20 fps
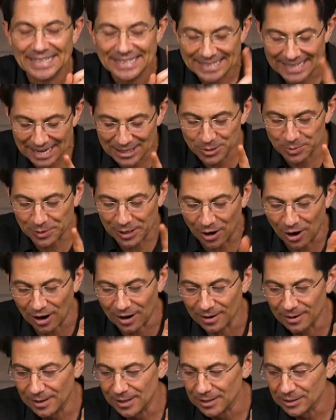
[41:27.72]
Yes, we
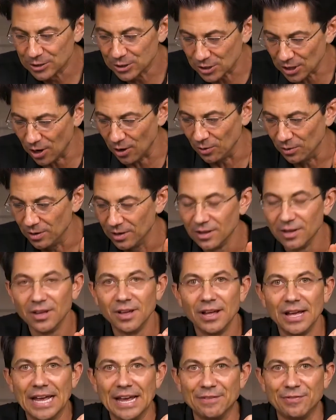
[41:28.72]
are. So
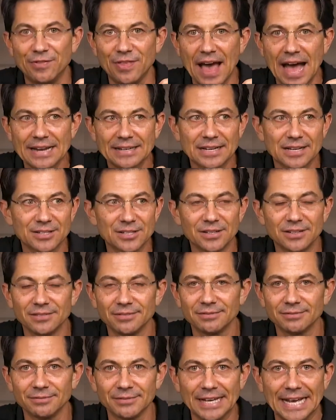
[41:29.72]
if that doesn't
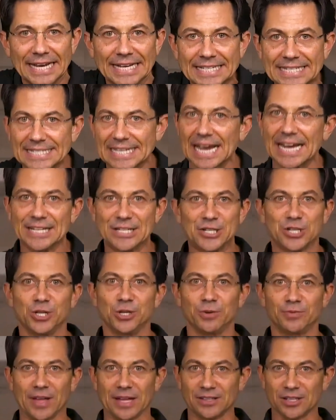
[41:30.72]
excite
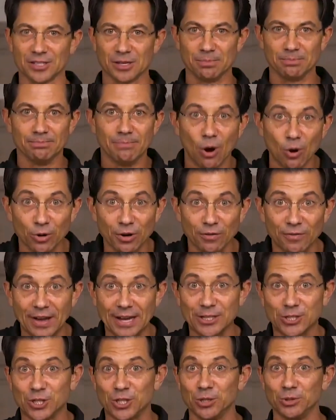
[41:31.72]
you, if that doesn't
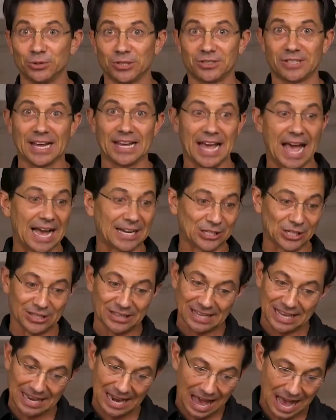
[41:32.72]
motivate you to take
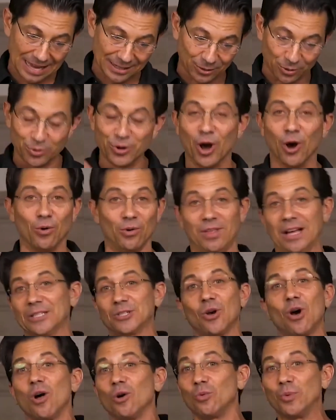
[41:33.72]
action, then I don't know. That's
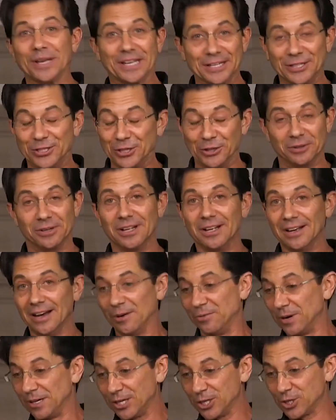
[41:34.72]
all we could do. I
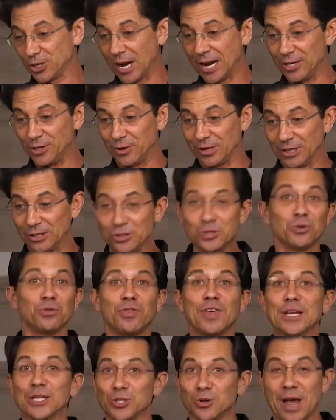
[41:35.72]
wanted to train you on the 2
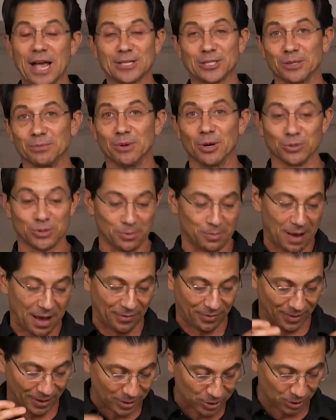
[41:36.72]
things you asked the most
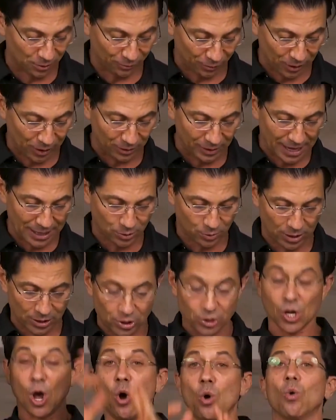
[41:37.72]
about. There's your frequently asked
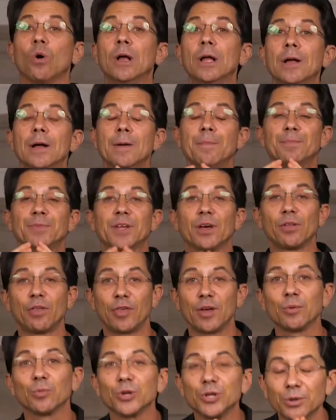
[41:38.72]
questions. Oh, the other
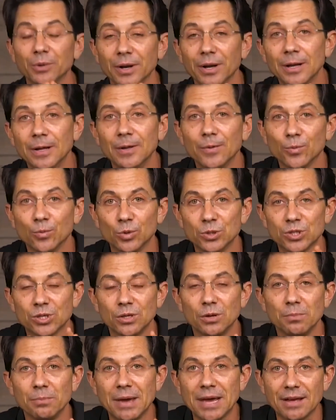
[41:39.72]
thing we're doing, what's going
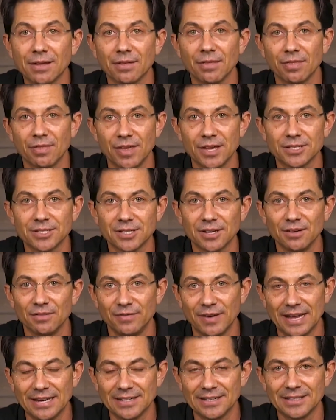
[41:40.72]
to make this
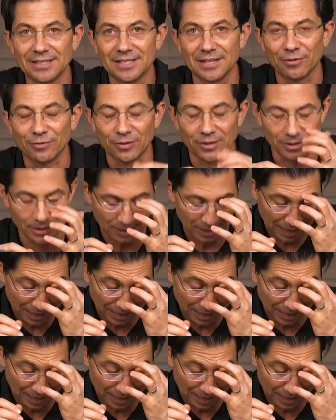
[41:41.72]
event different.